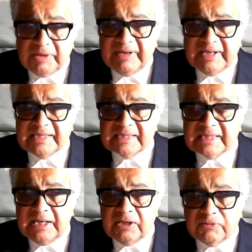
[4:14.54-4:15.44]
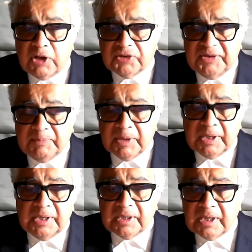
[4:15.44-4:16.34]
prevent this kind of gossip
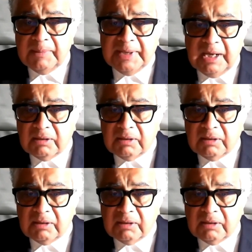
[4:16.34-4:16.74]
coming